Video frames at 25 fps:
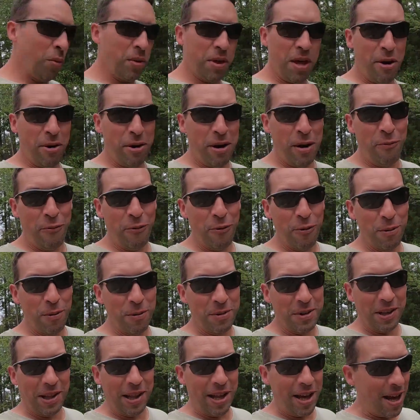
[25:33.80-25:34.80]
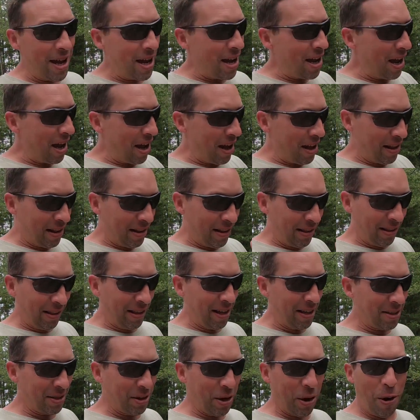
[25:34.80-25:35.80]
without any further delay,
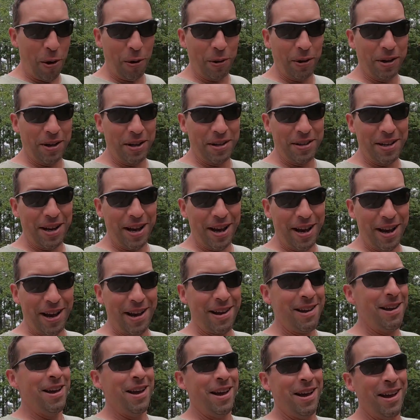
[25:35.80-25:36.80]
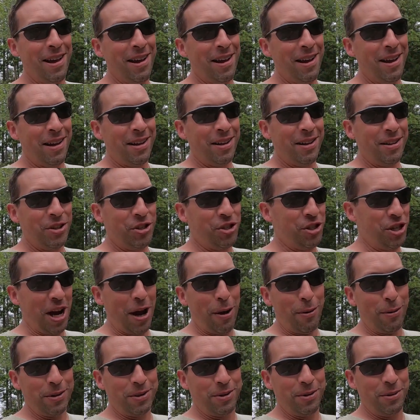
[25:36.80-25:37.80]
let's call it a day.
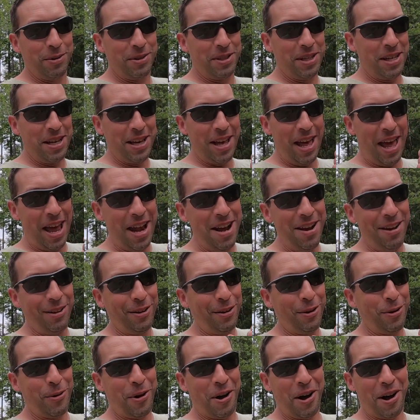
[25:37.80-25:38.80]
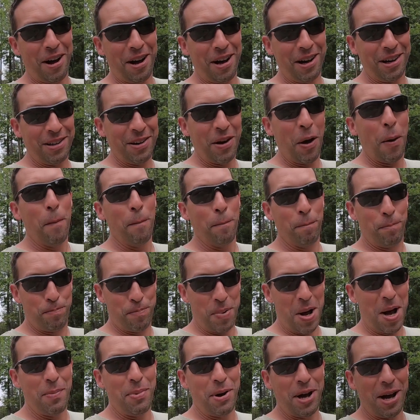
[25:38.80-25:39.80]
Ciao a tutti and aloha.
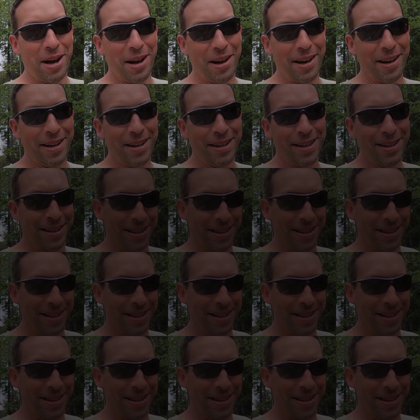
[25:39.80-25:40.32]
Bye-bye.